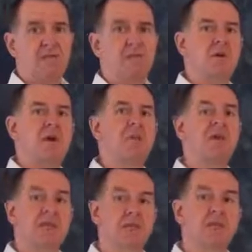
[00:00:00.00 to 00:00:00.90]
If the
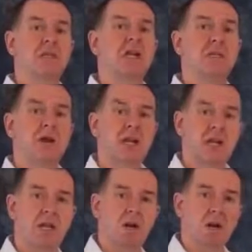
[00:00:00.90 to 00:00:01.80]
market makers are going to take the
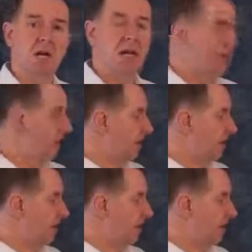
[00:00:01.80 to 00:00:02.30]
market lower,